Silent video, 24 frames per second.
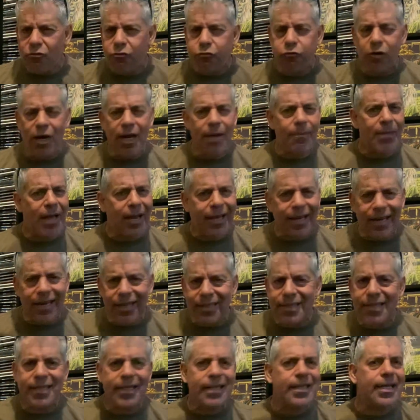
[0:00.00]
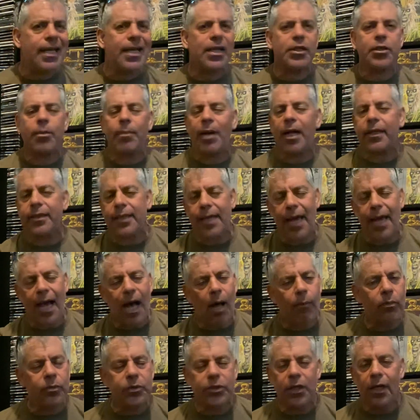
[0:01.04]
I'm not going to get into details about the
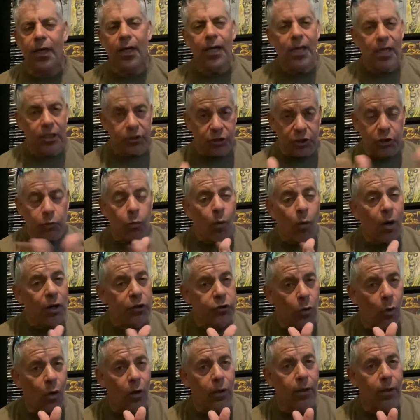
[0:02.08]
albums. Just want to talk